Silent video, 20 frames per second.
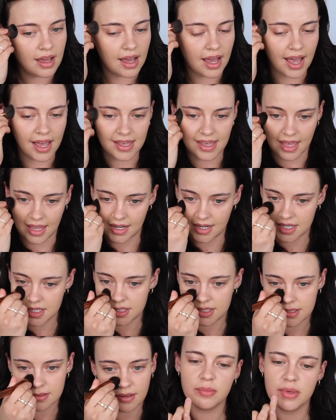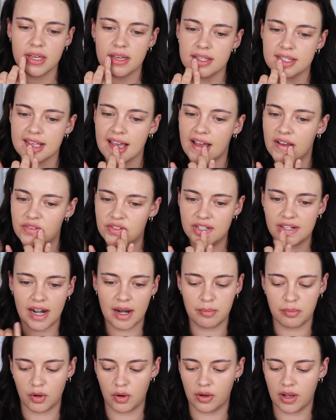hiatus because after
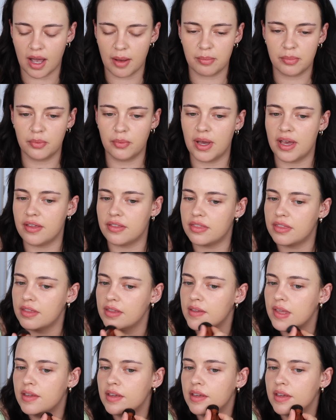I broke up with